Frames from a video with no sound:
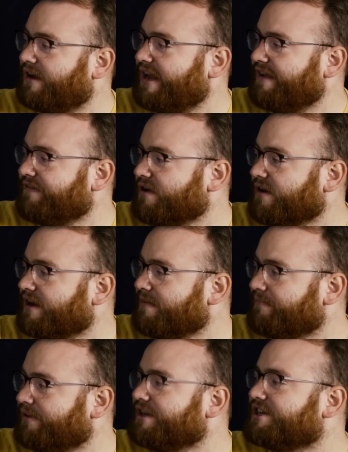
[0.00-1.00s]
if you're a
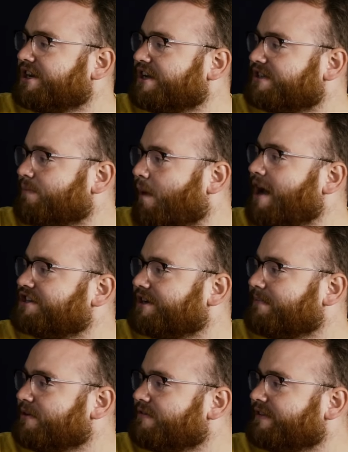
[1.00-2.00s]
completionist
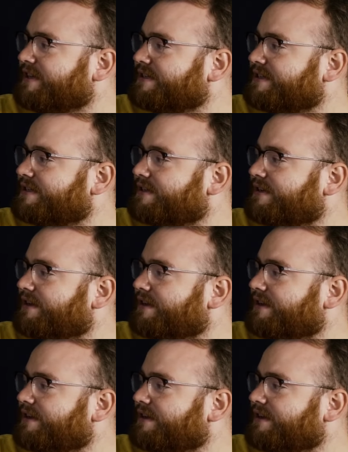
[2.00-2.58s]
watching movies,